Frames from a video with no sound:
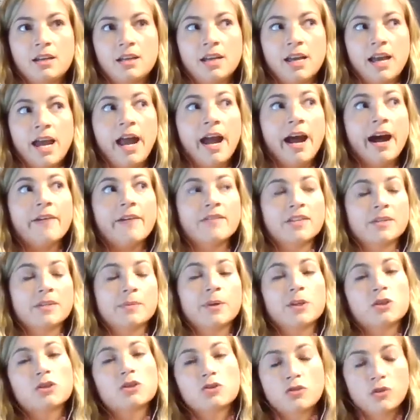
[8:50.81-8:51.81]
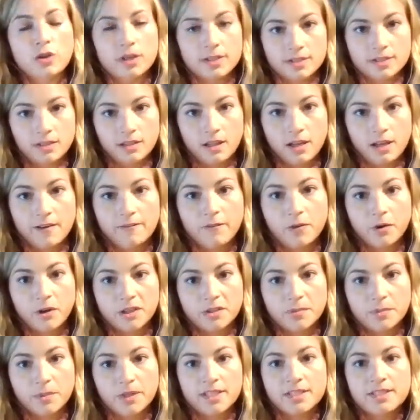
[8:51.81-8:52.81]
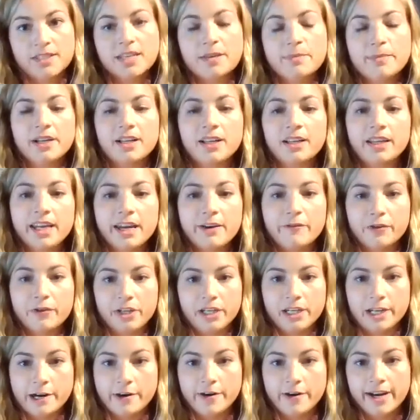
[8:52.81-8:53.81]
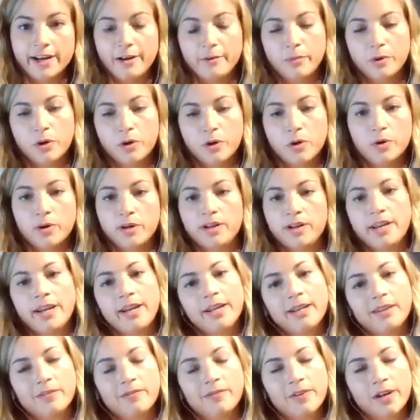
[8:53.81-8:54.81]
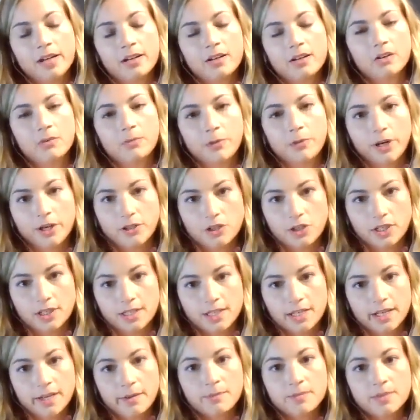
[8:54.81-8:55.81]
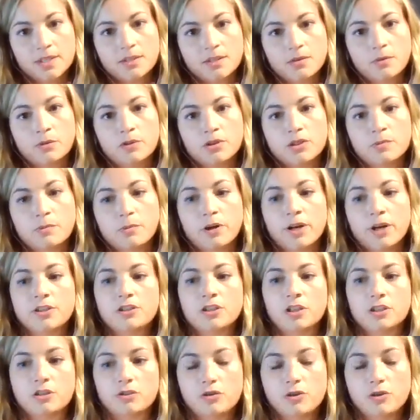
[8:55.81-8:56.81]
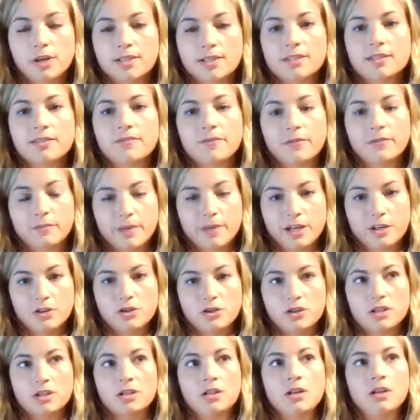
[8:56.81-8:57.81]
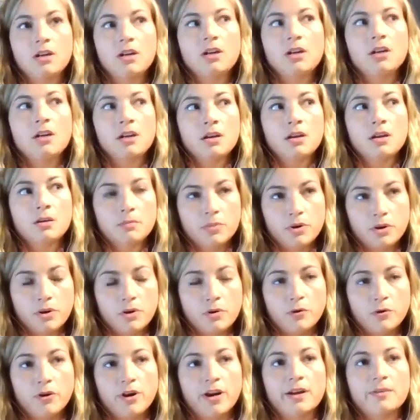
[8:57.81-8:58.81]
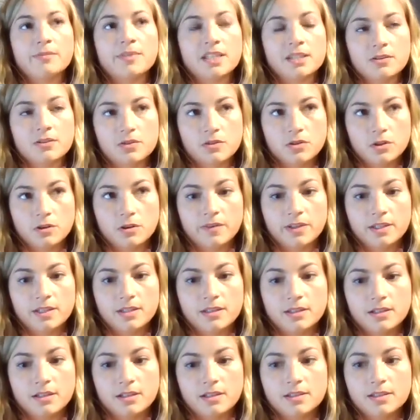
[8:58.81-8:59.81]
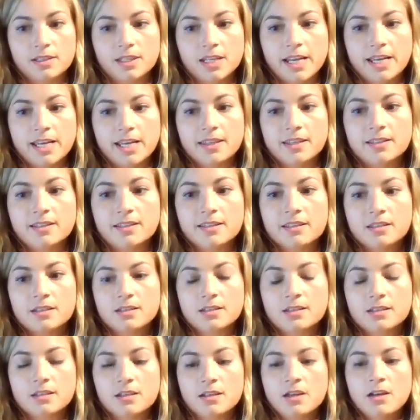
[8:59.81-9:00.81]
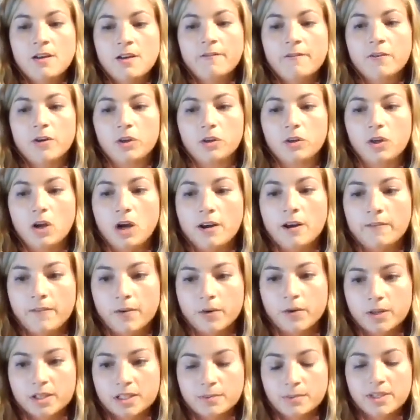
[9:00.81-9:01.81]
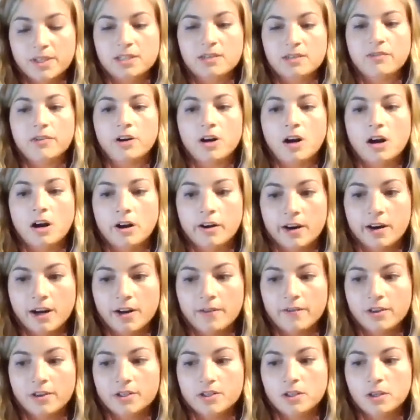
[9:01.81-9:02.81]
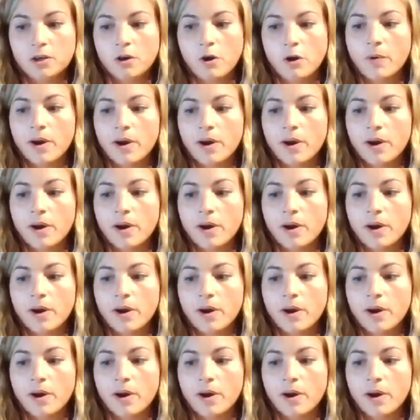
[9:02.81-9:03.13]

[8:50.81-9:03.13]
have as much trust in law enforcement. Typically every year I help coordinate an event called Project Tips, which is Project Trust Information, Programs, and Services. And this is for law enforcement, for our office to go